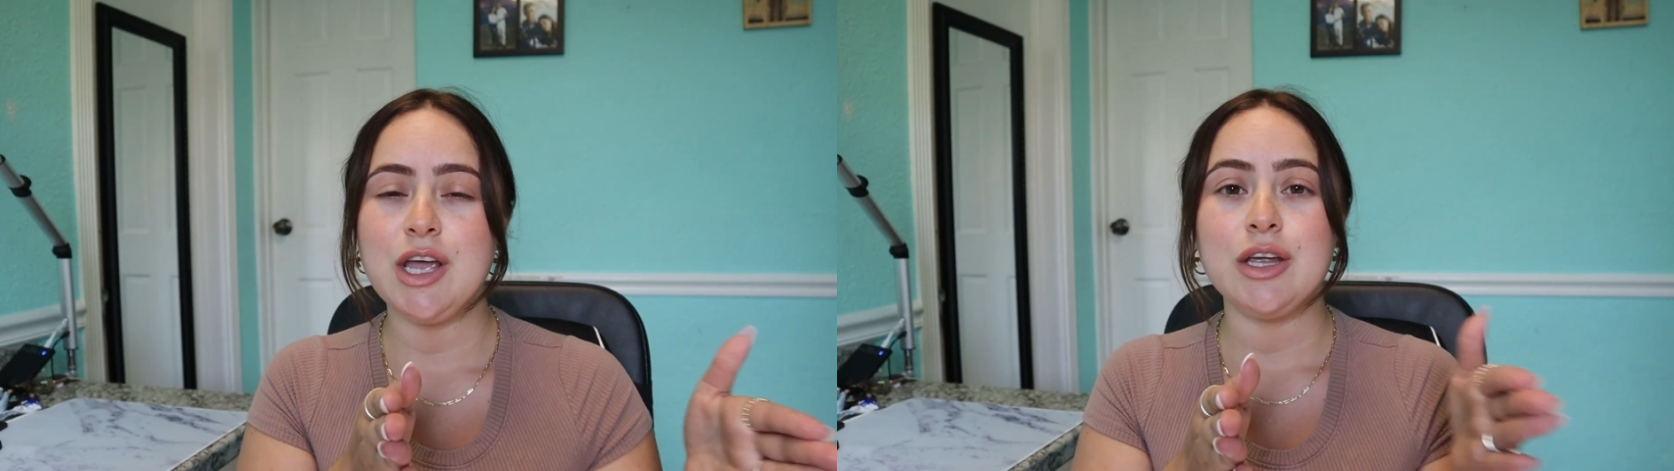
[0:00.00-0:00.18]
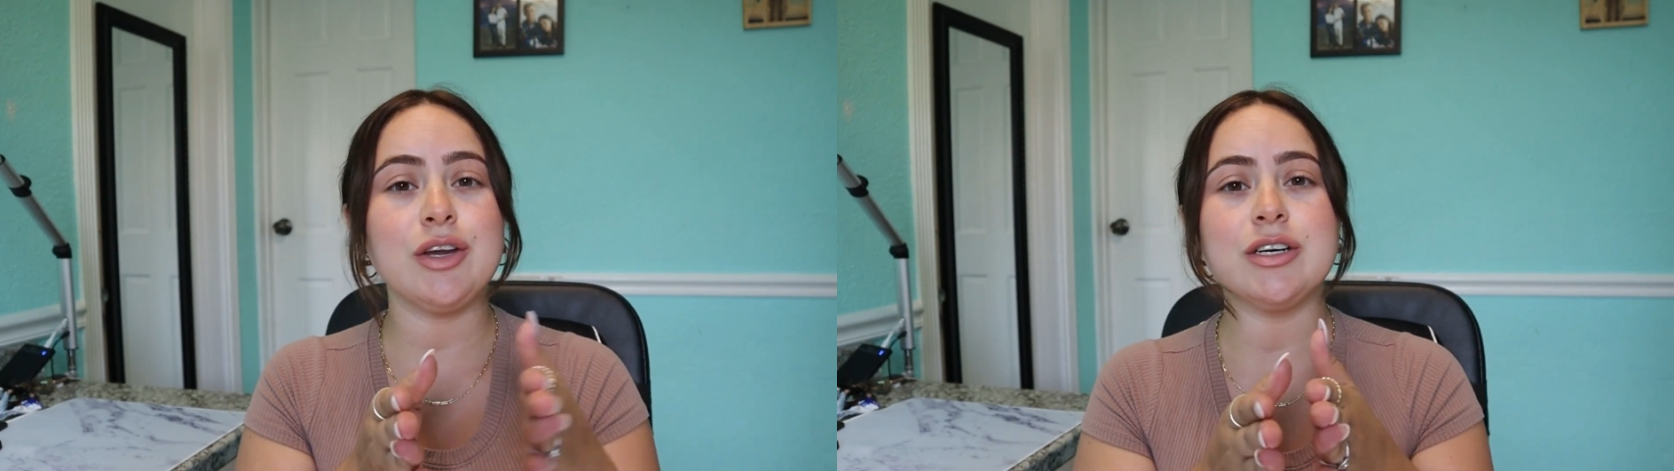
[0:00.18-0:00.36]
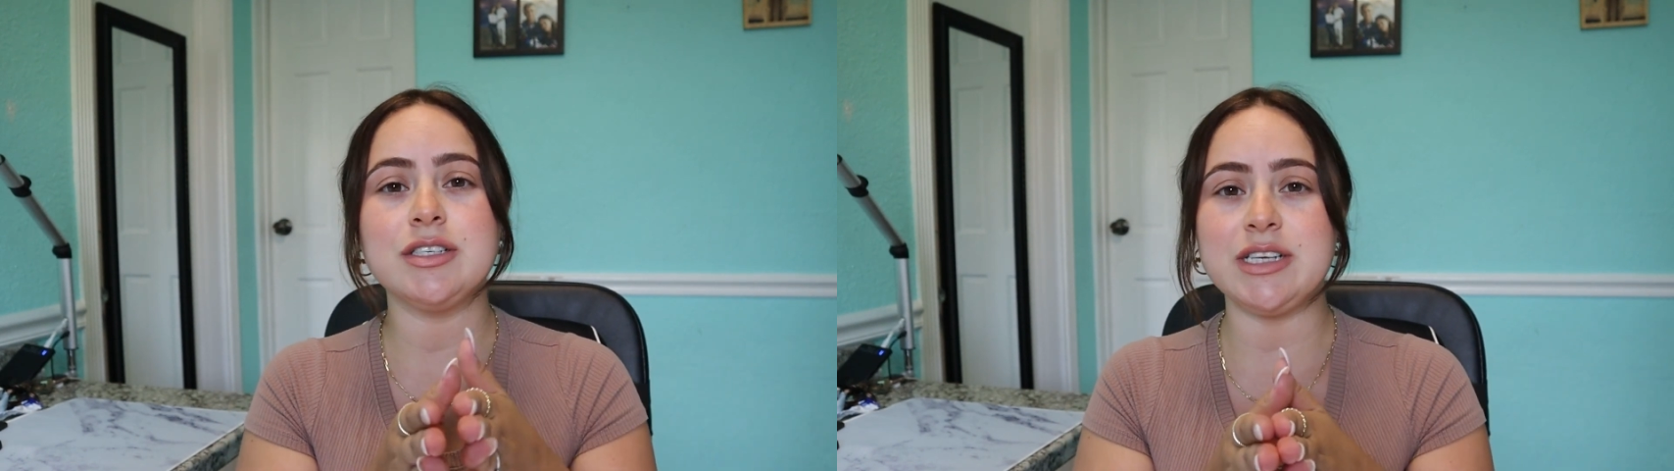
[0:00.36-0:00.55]

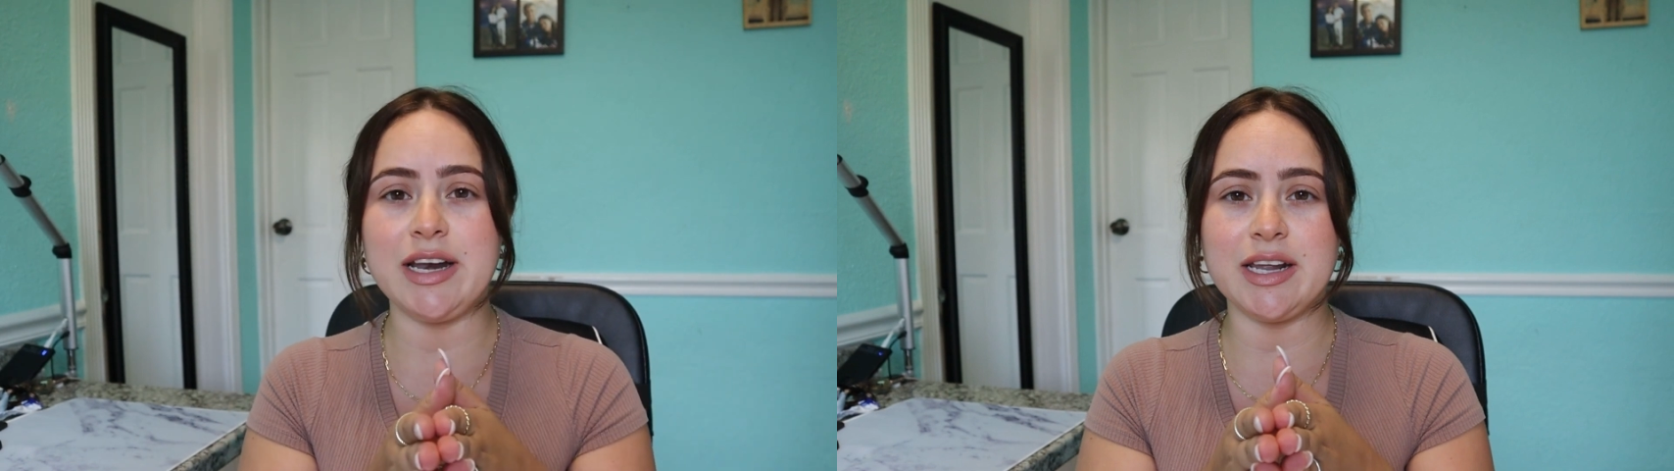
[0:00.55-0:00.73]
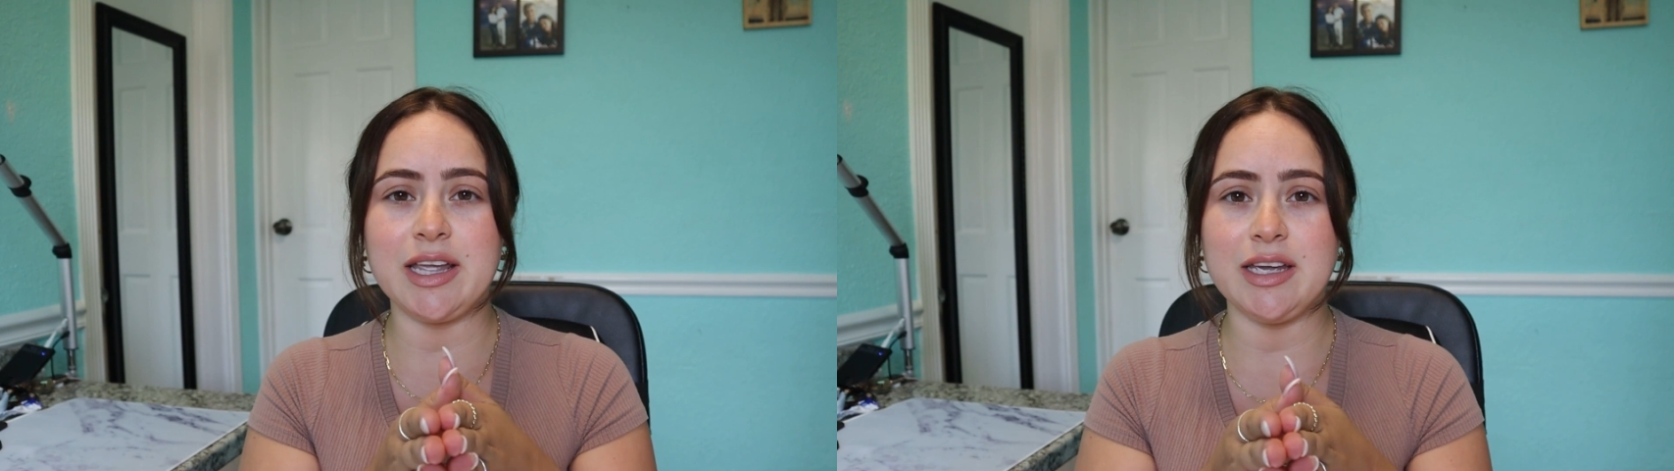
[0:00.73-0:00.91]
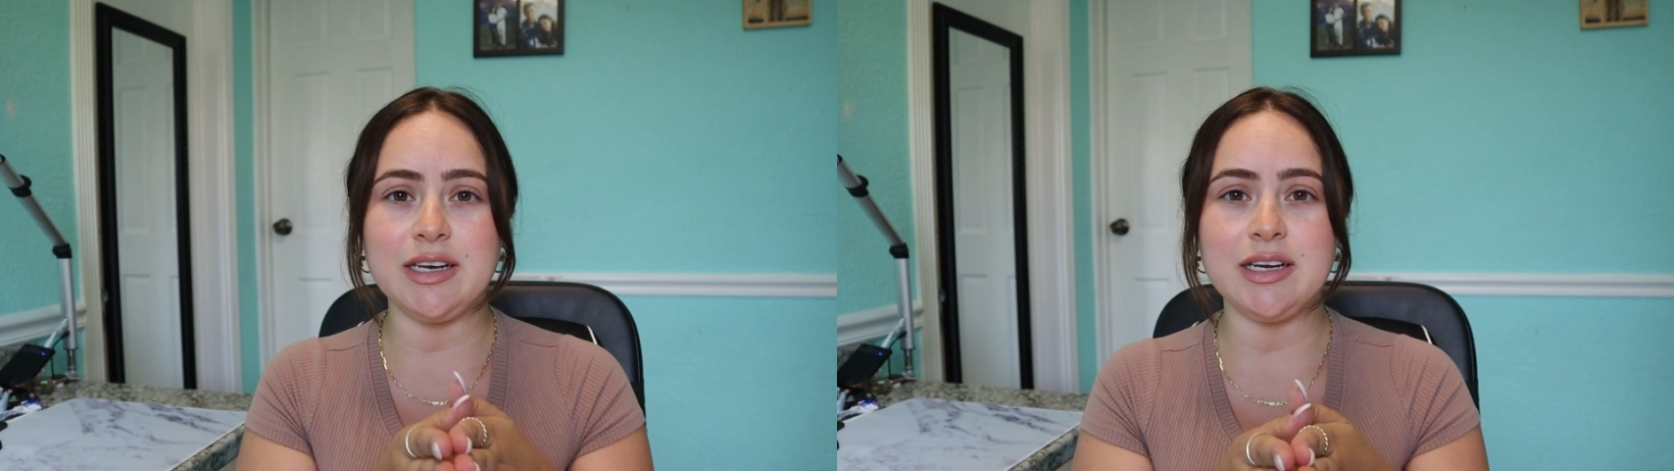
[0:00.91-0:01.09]
your
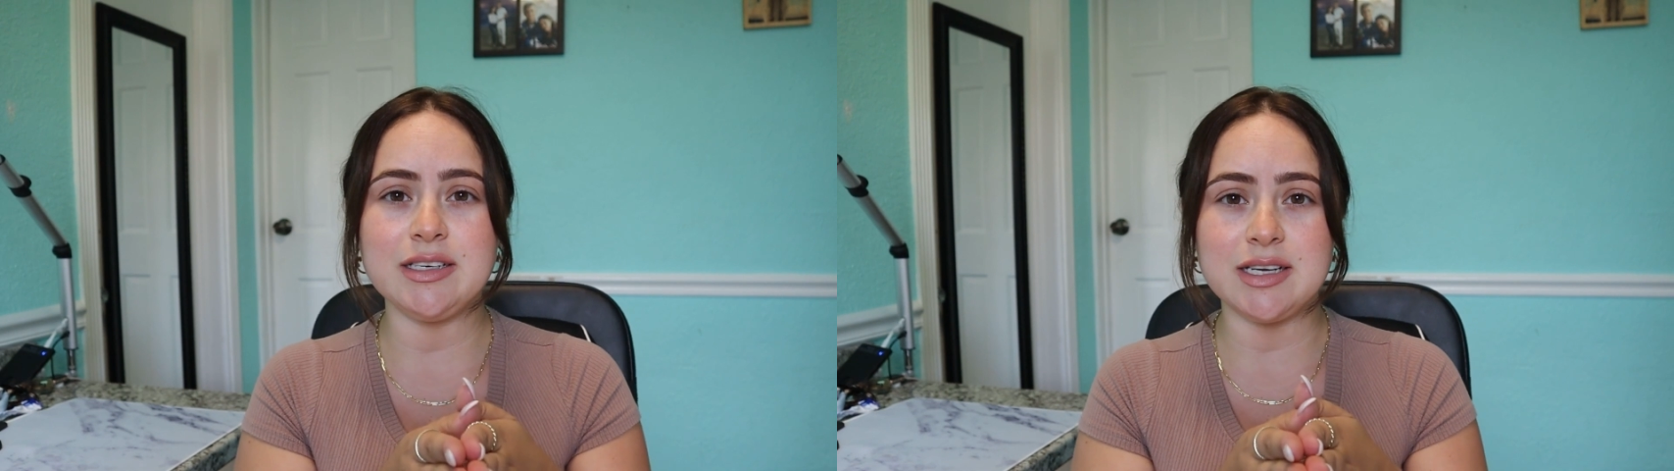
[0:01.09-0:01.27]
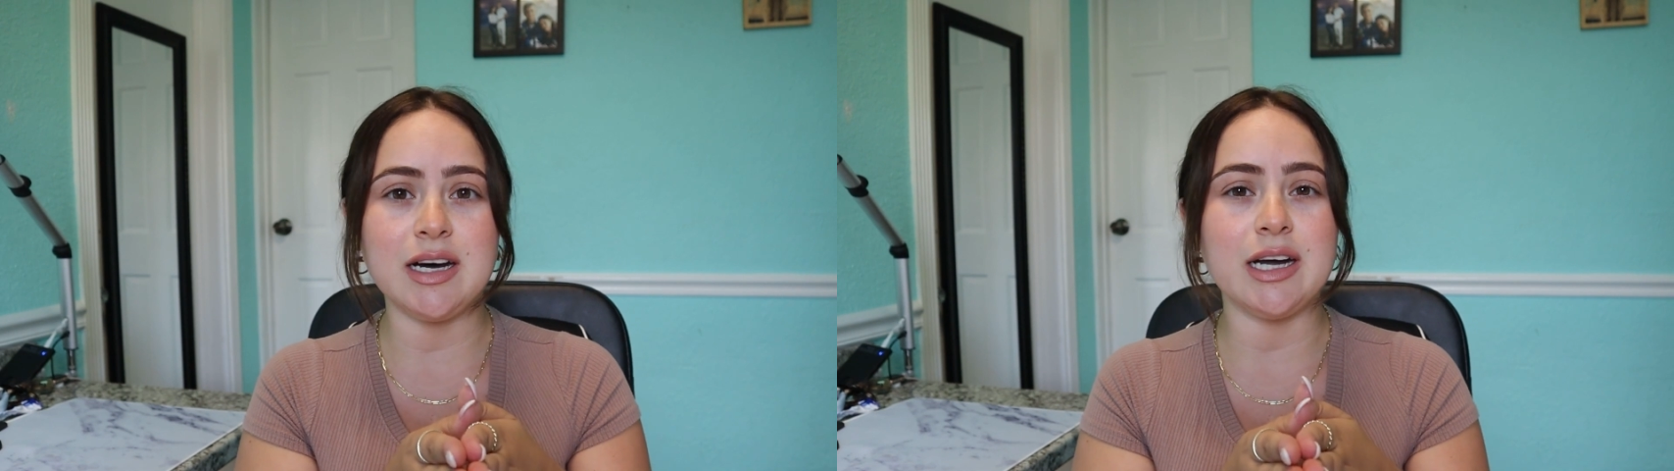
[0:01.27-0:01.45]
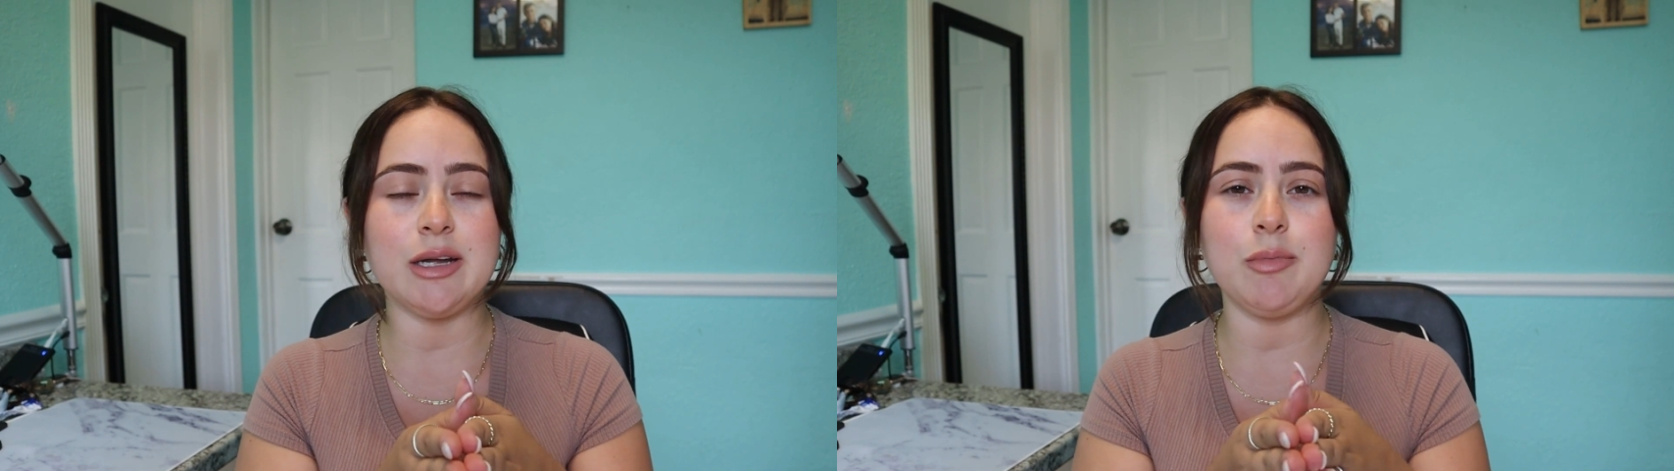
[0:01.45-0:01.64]
dedicated
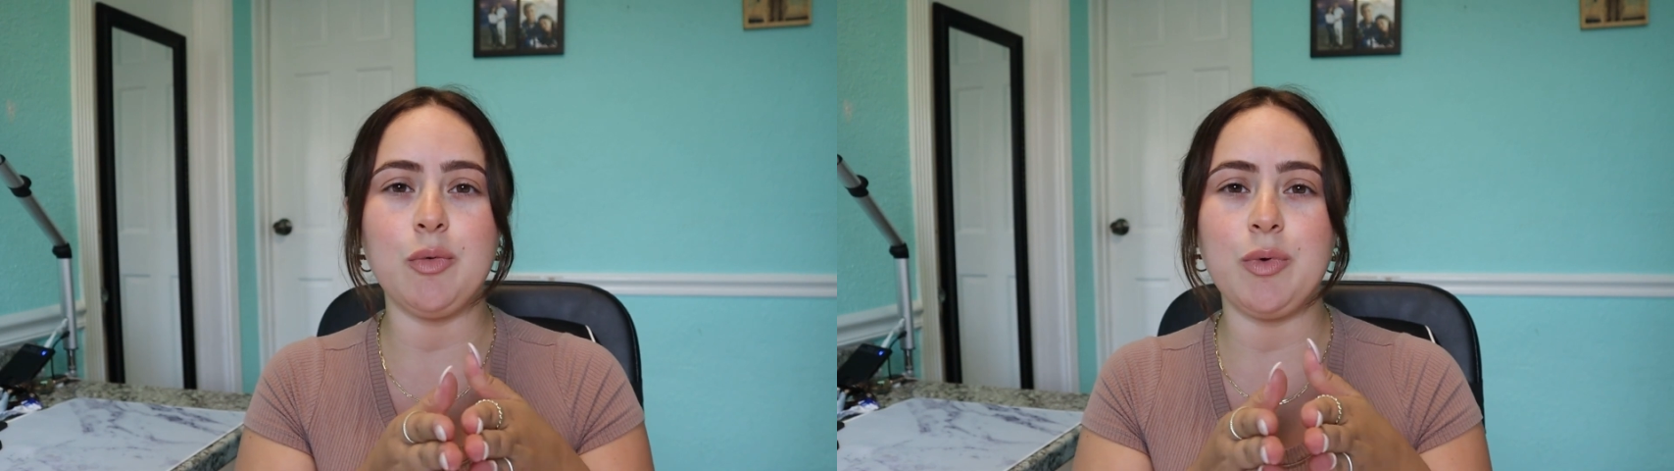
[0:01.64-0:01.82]
time